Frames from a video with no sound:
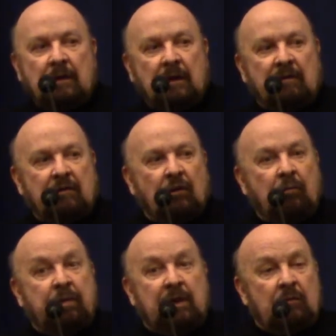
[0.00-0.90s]
And
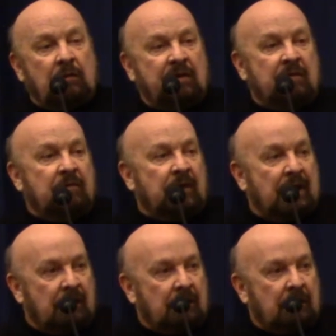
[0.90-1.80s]
so Pete was
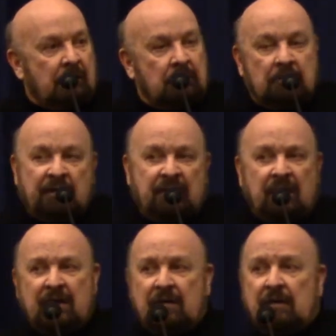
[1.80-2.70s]
invited,
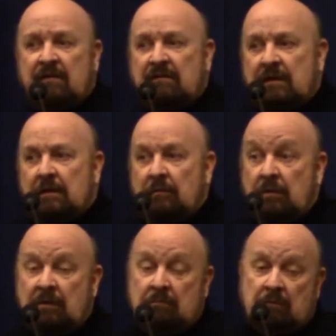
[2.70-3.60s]
sight unseen.
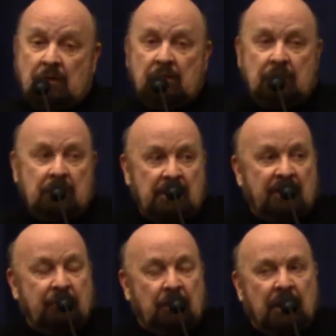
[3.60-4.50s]
We'd known
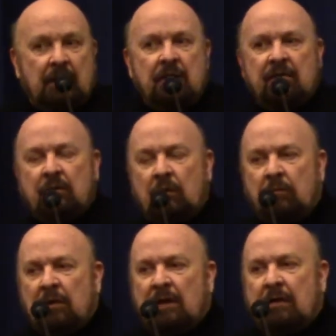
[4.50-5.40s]
his writings and
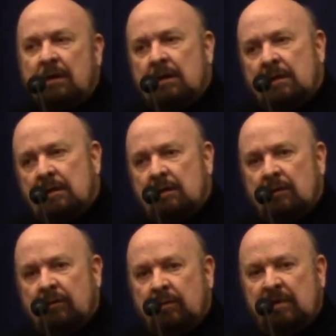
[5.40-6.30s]
we read, you
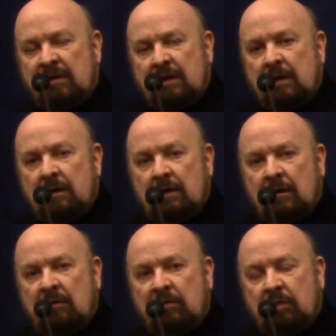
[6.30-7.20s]
know, from SANE and
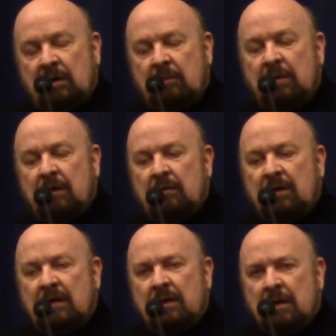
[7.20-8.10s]
others what he'd been
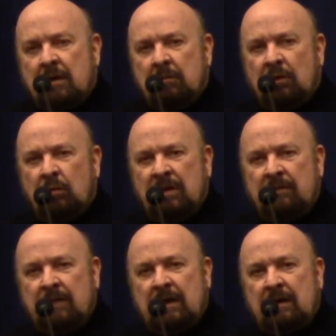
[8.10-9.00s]
doing. But we
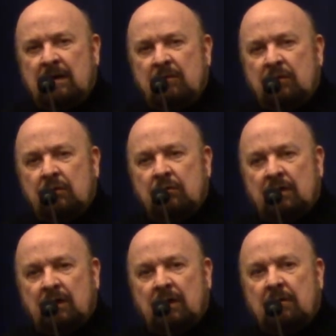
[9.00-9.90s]
invited him to
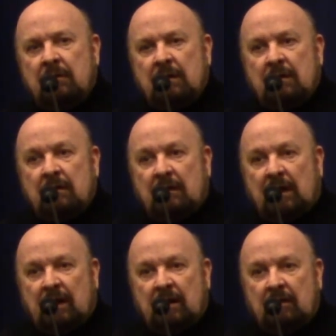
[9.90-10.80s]
Utah,
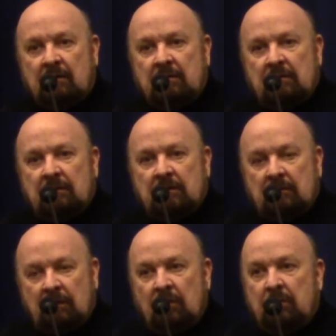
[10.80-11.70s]
and
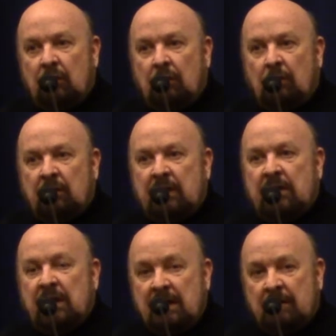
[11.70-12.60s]
lo and behold, he
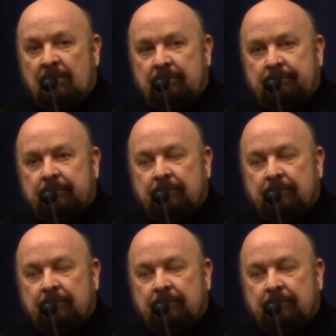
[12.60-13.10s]
came.